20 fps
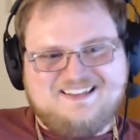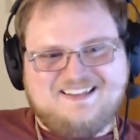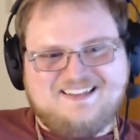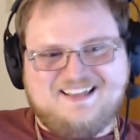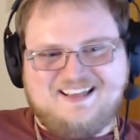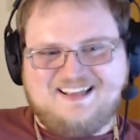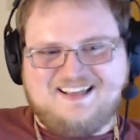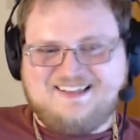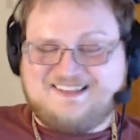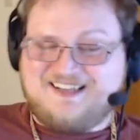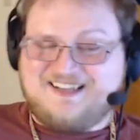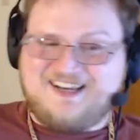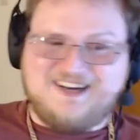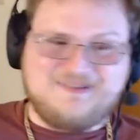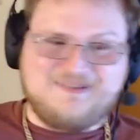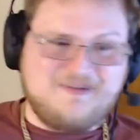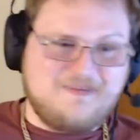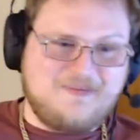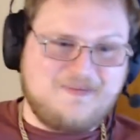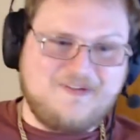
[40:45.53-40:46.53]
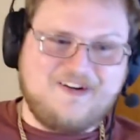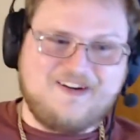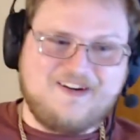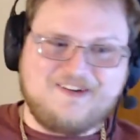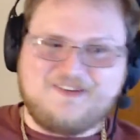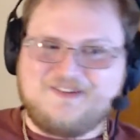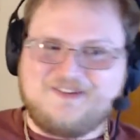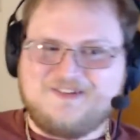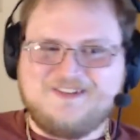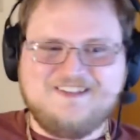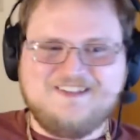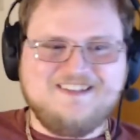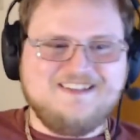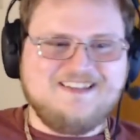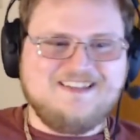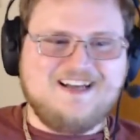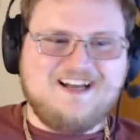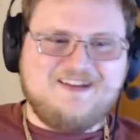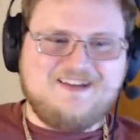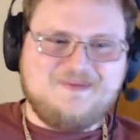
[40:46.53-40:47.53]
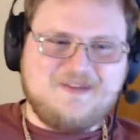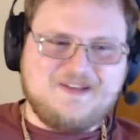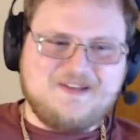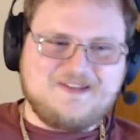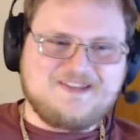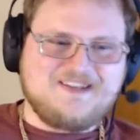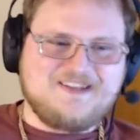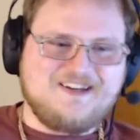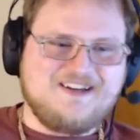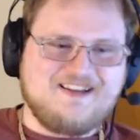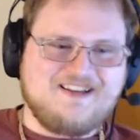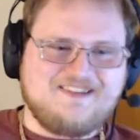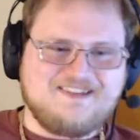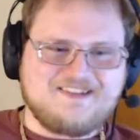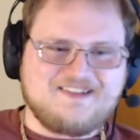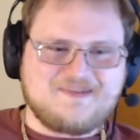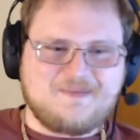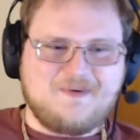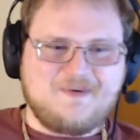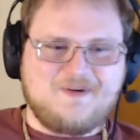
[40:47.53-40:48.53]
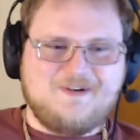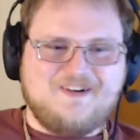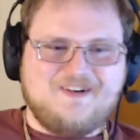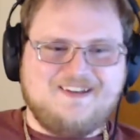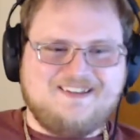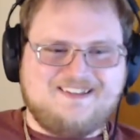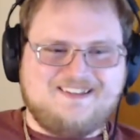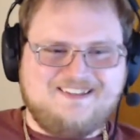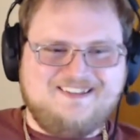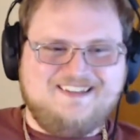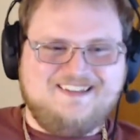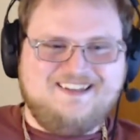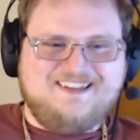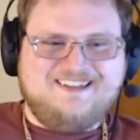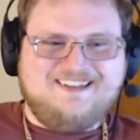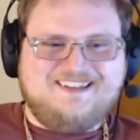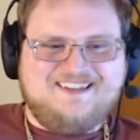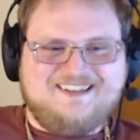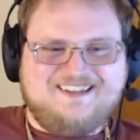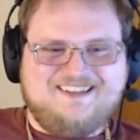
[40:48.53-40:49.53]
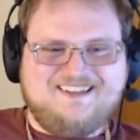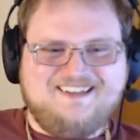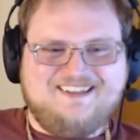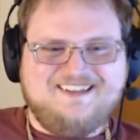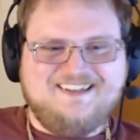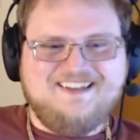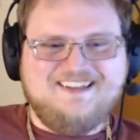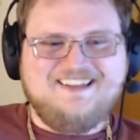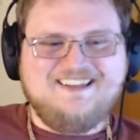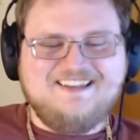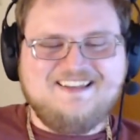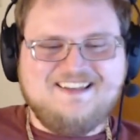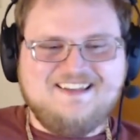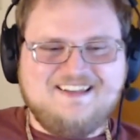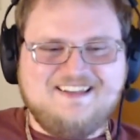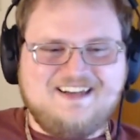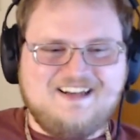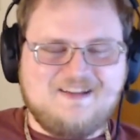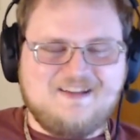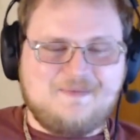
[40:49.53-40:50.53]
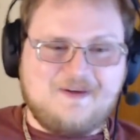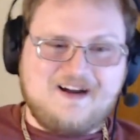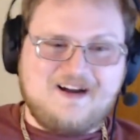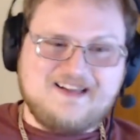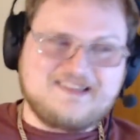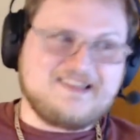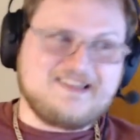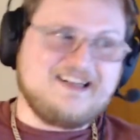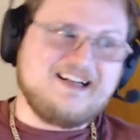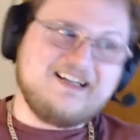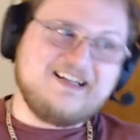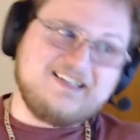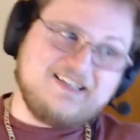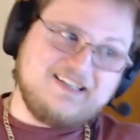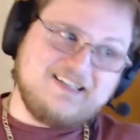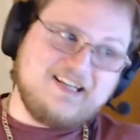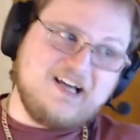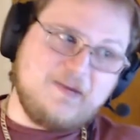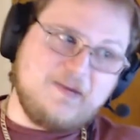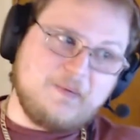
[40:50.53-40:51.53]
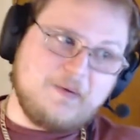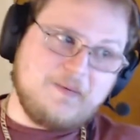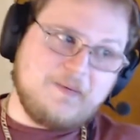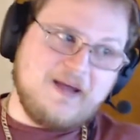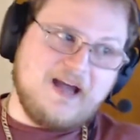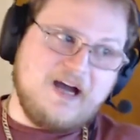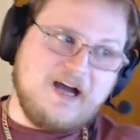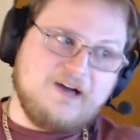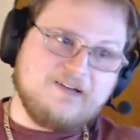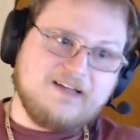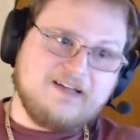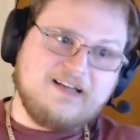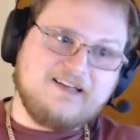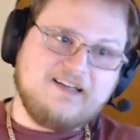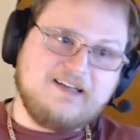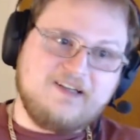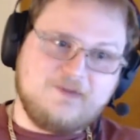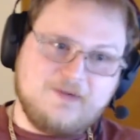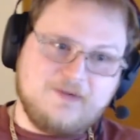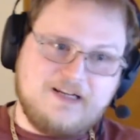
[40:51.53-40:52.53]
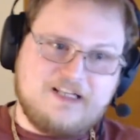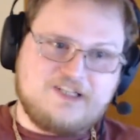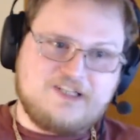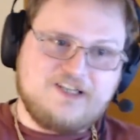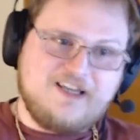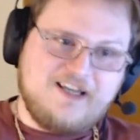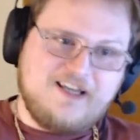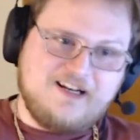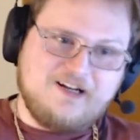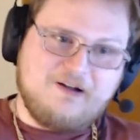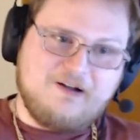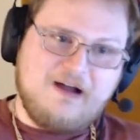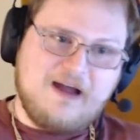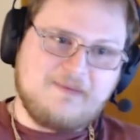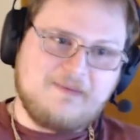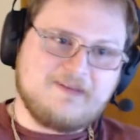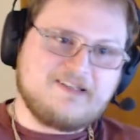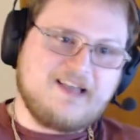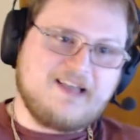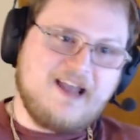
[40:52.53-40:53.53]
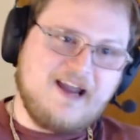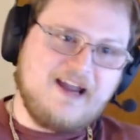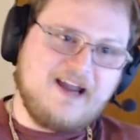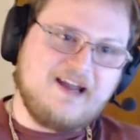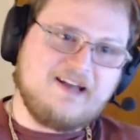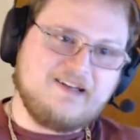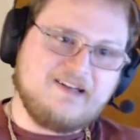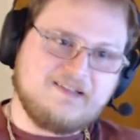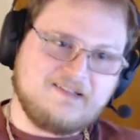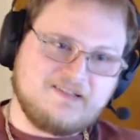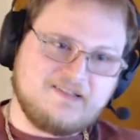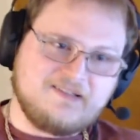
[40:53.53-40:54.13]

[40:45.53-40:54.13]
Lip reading: Yeah, call me pothole. I'm used to it at this point. On the bright side, I did help him out. I did reach in and grab his hand.